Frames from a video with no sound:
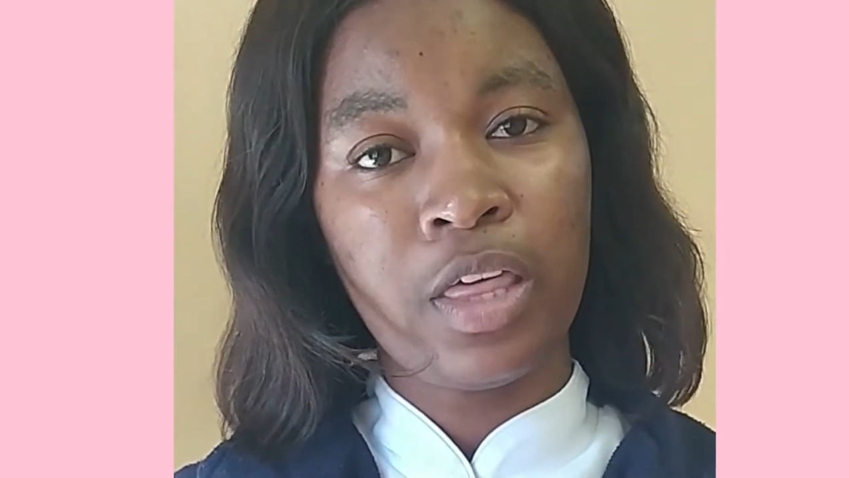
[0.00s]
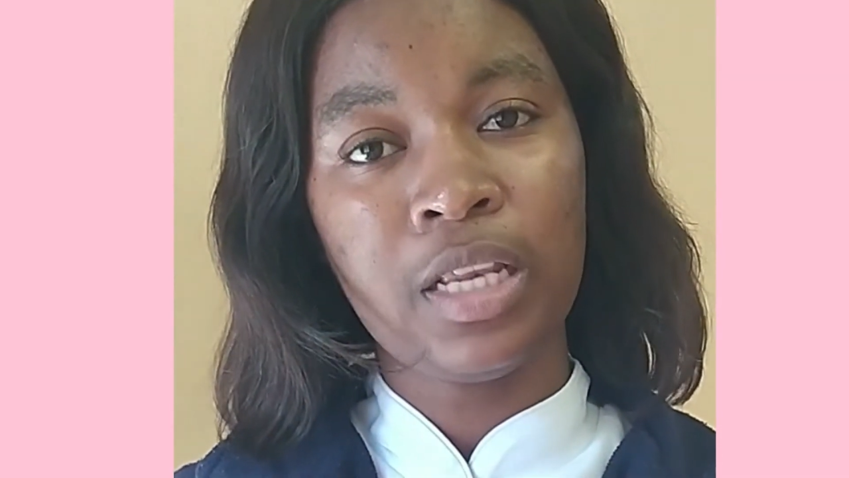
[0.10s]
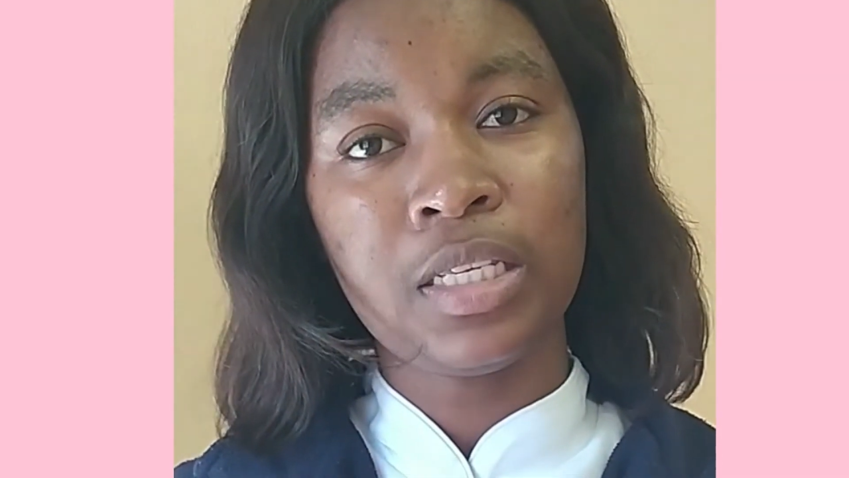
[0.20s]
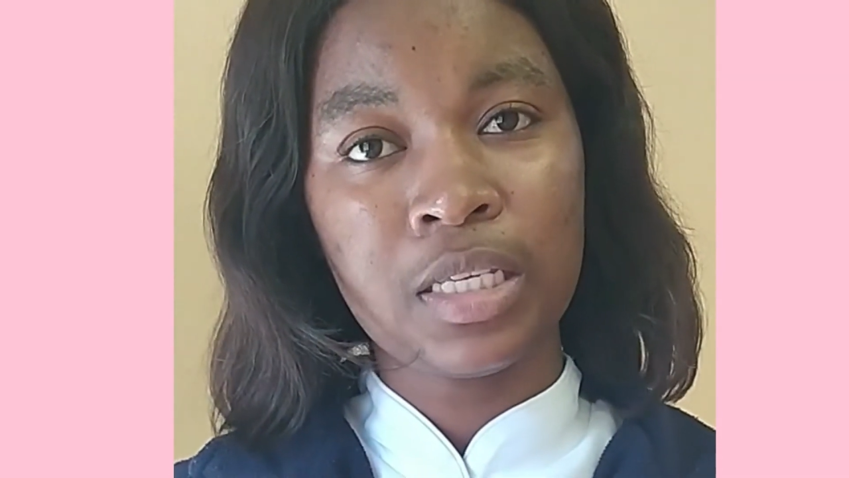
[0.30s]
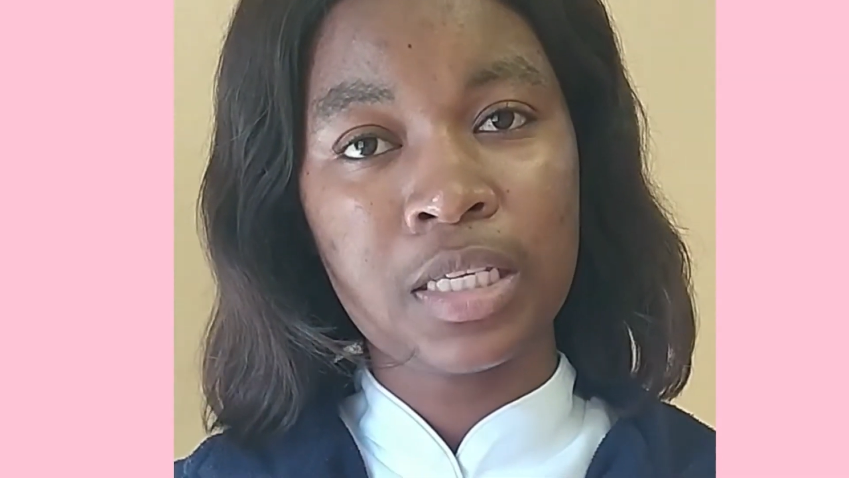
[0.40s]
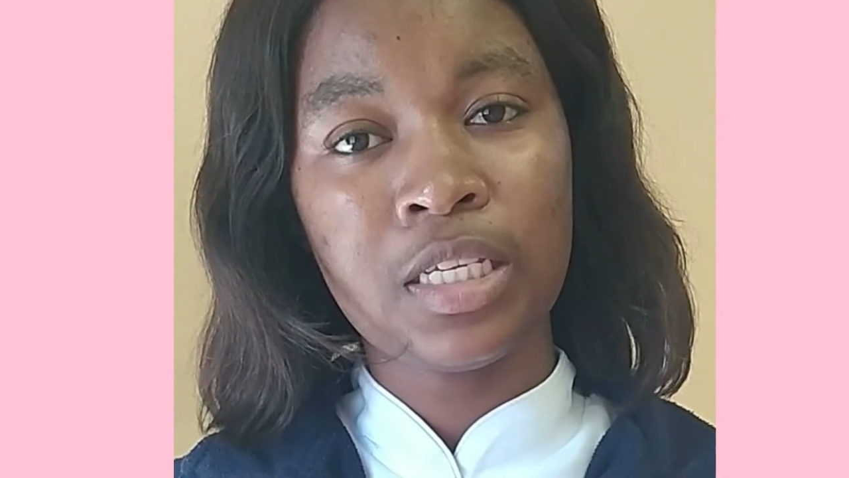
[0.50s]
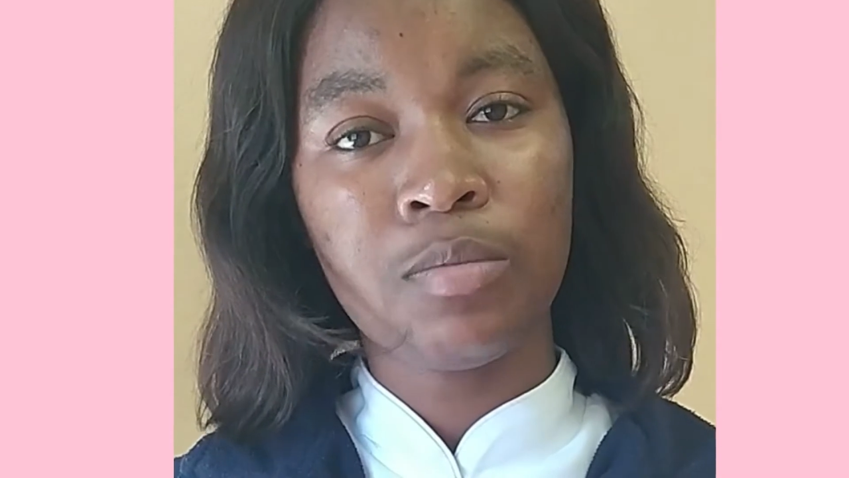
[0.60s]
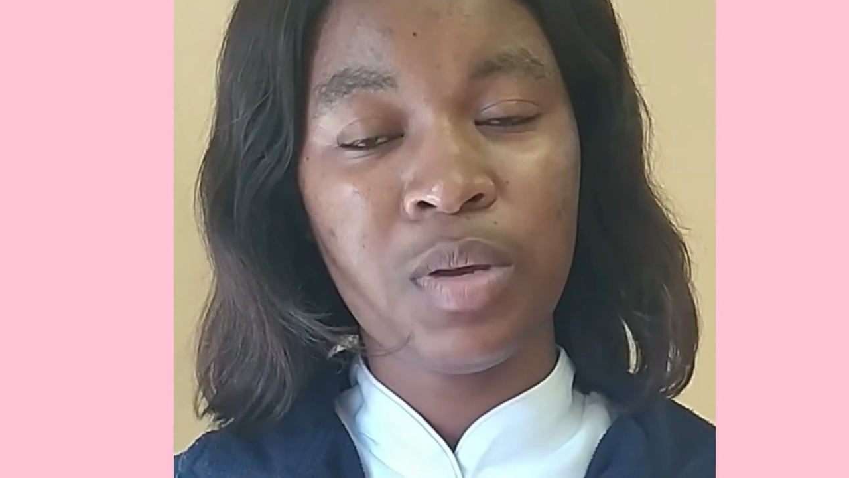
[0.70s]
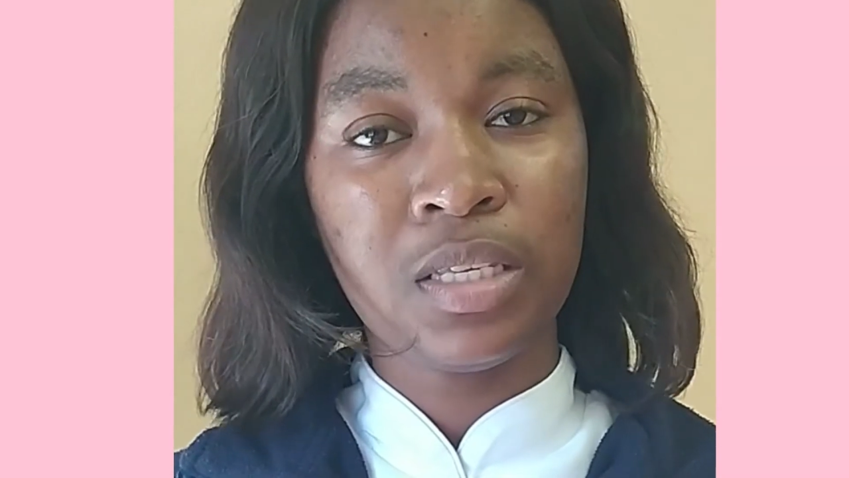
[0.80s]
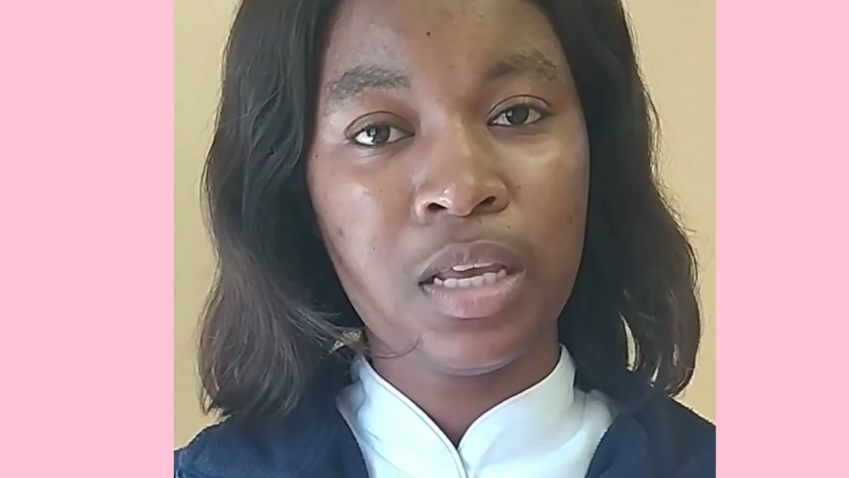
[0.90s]
more than
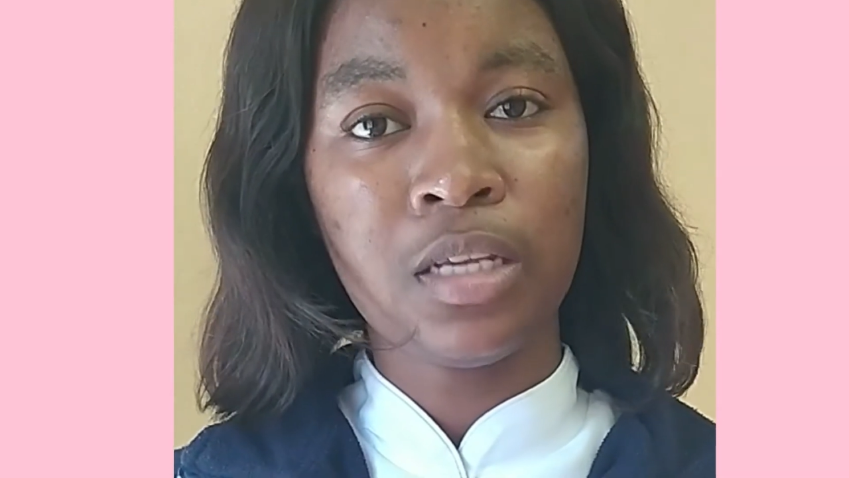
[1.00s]
60%